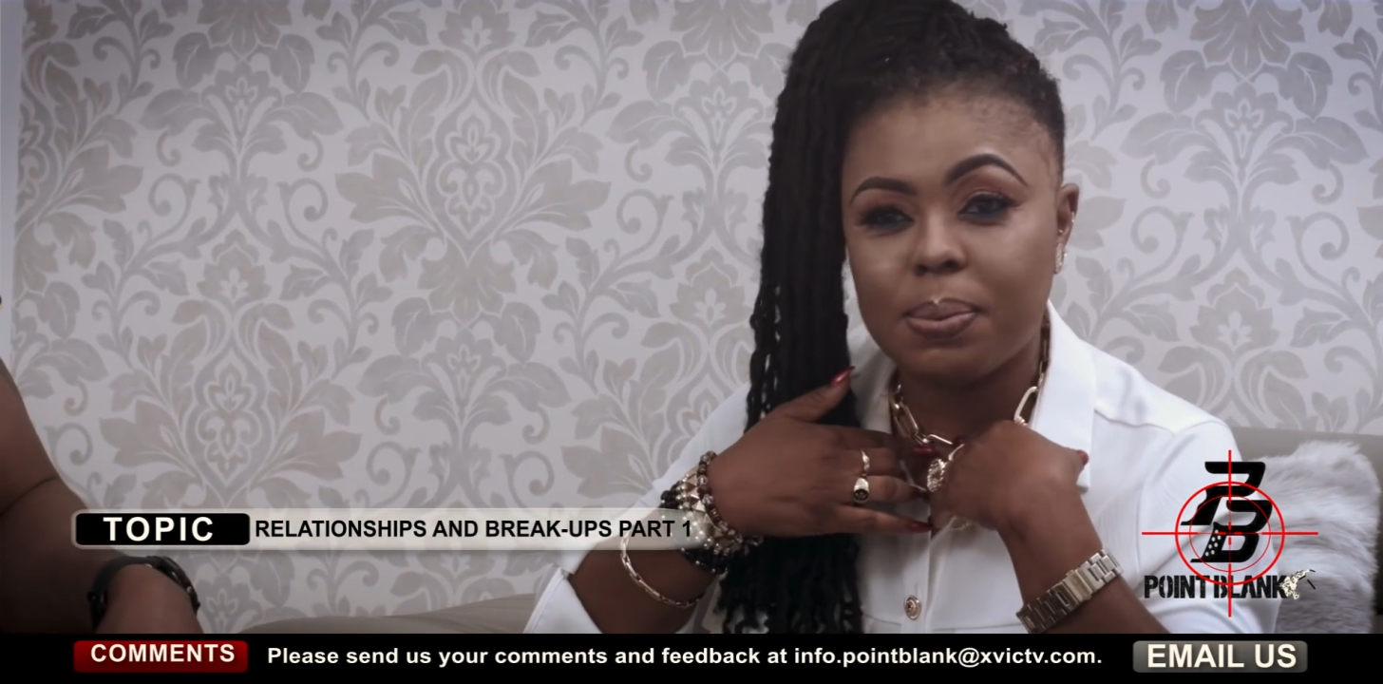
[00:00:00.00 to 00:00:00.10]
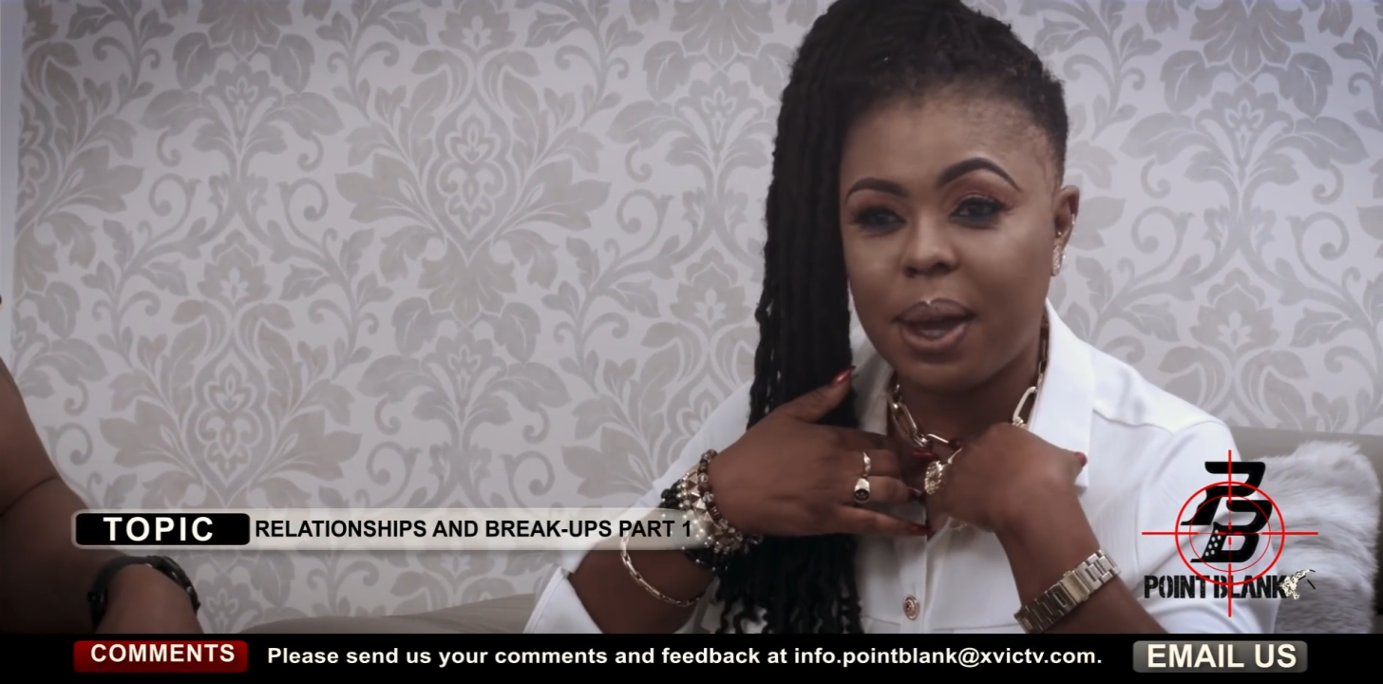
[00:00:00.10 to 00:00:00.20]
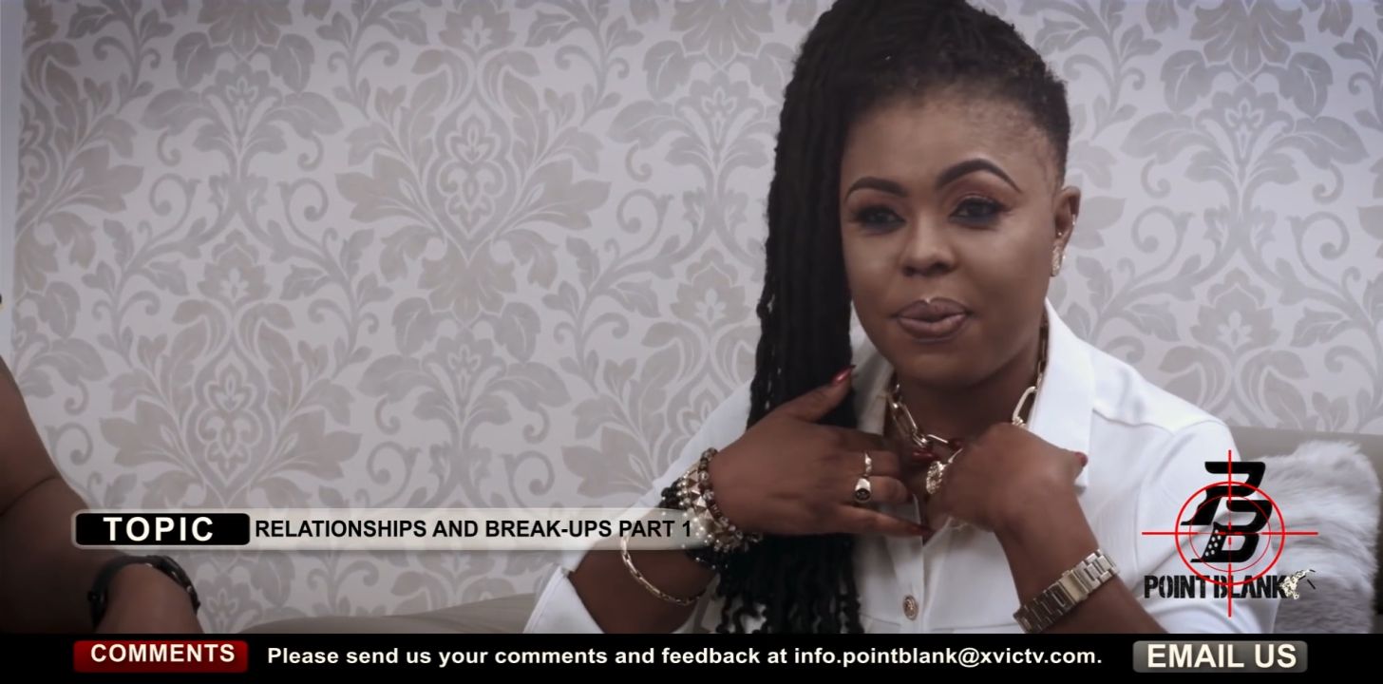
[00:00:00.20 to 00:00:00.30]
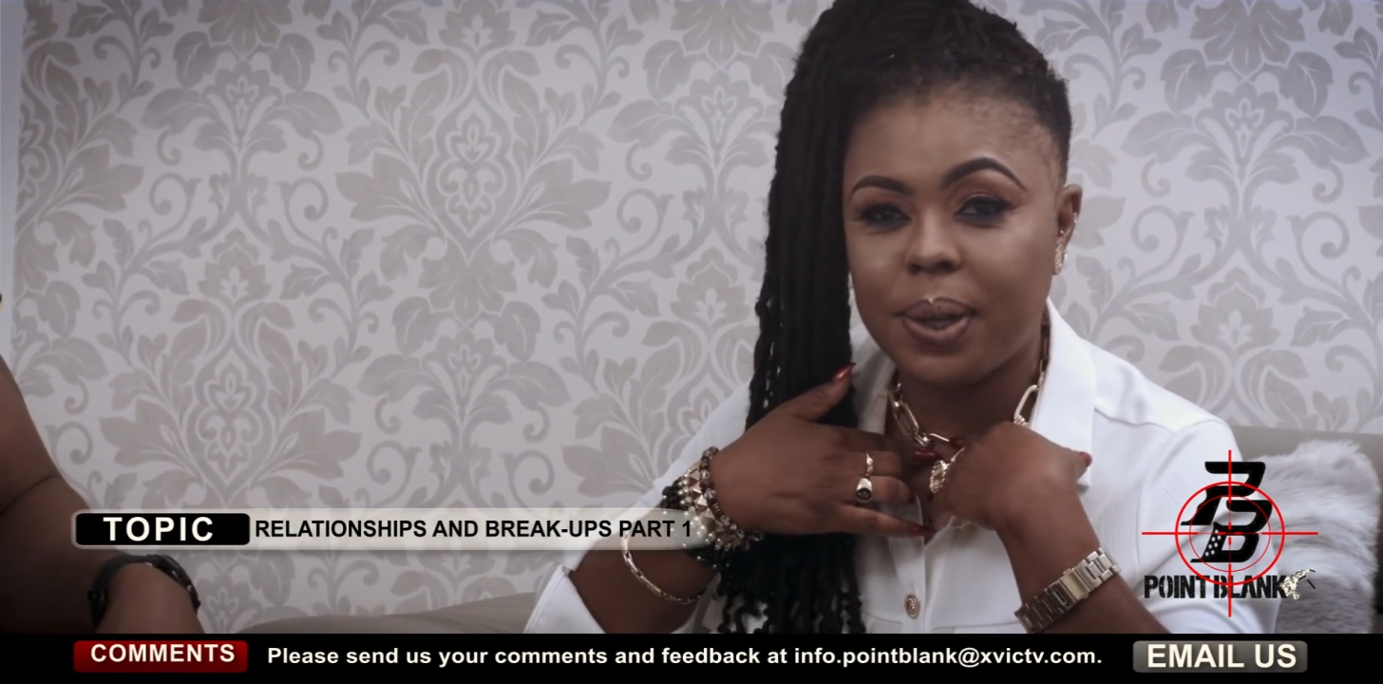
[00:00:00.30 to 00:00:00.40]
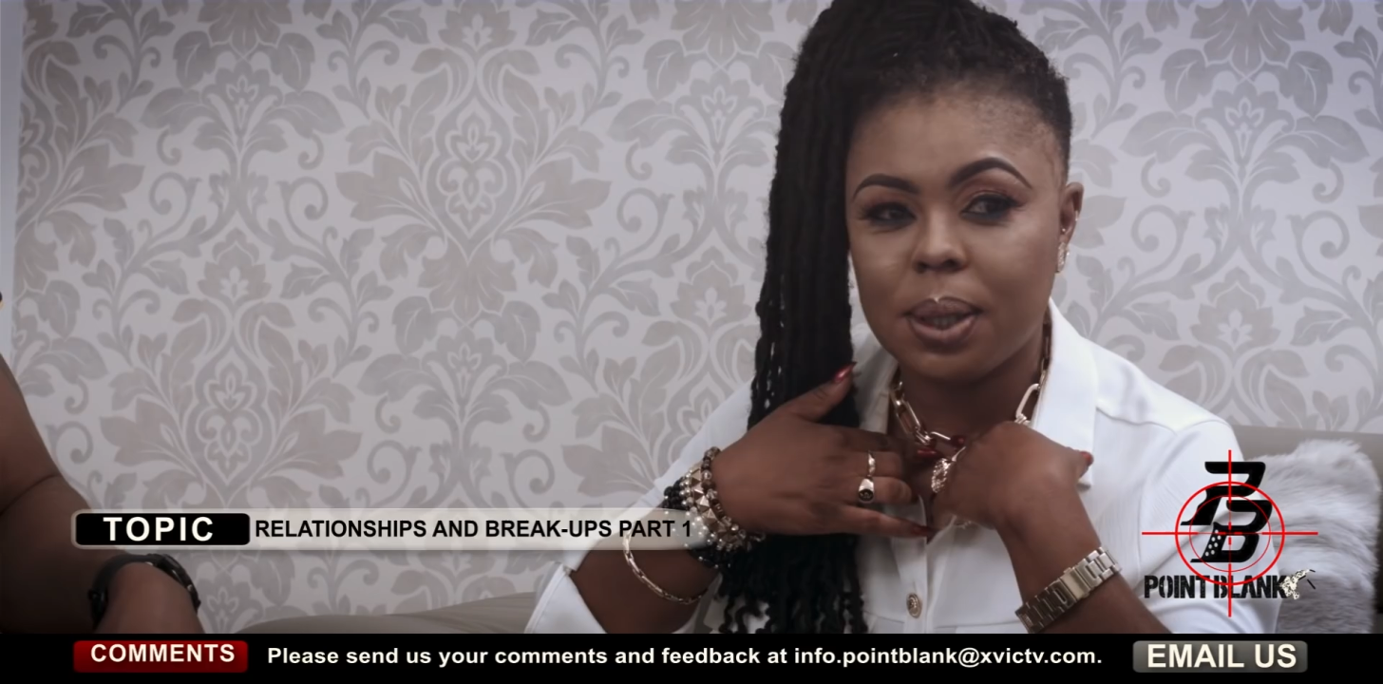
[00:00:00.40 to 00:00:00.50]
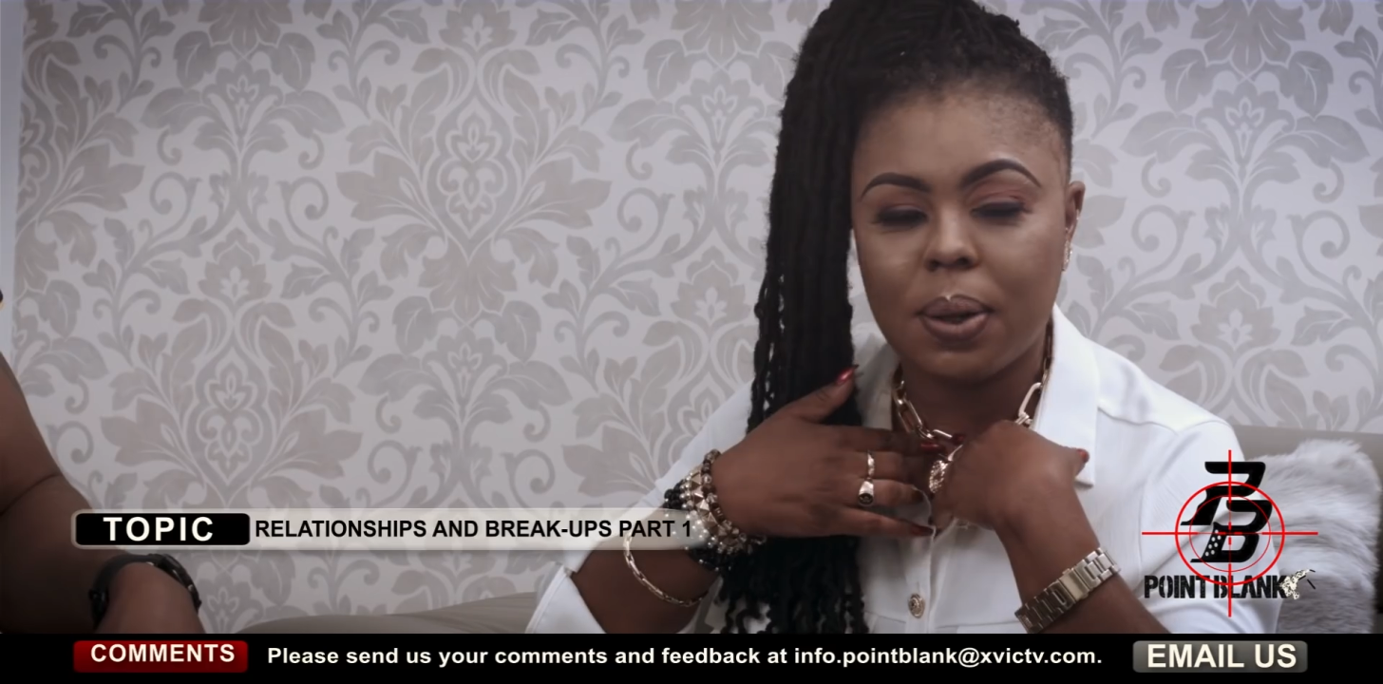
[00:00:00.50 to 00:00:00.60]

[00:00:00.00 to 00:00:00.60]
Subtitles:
to my friends,